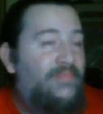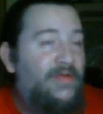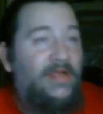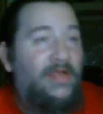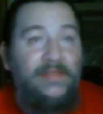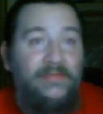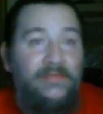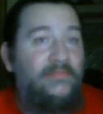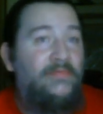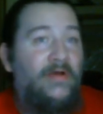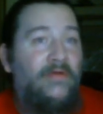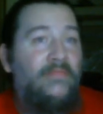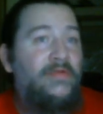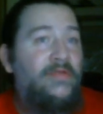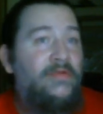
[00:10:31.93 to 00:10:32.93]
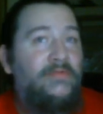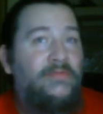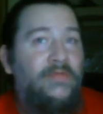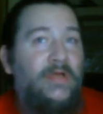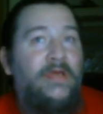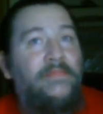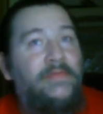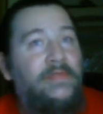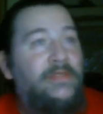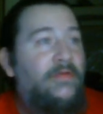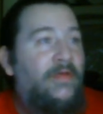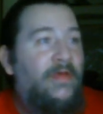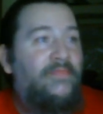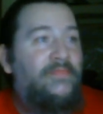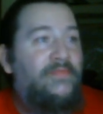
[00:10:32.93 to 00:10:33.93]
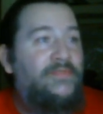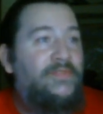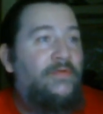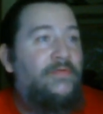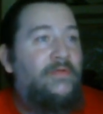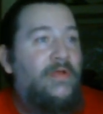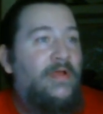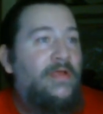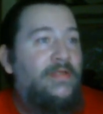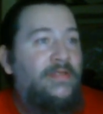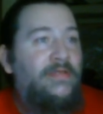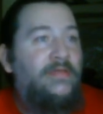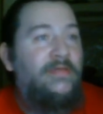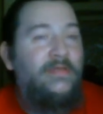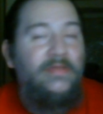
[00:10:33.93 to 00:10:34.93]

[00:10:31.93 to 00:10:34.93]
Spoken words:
but I do know when you're driving, you have to show your ID.